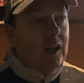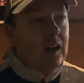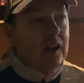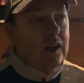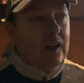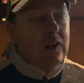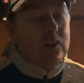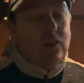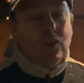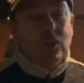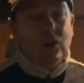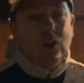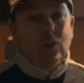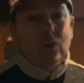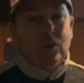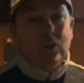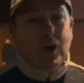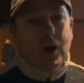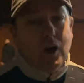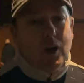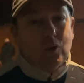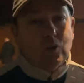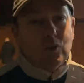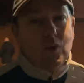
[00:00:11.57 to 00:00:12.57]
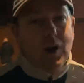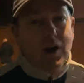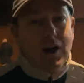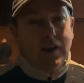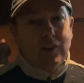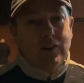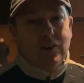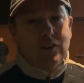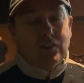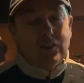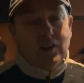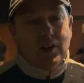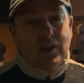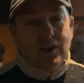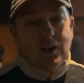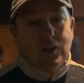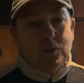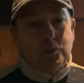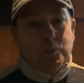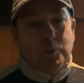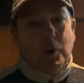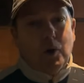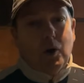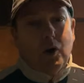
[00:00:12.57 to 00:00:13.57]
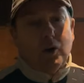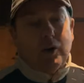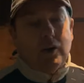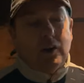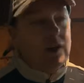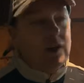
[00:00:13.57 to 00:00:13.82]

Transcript: It's a long old way to Selhurst Park, and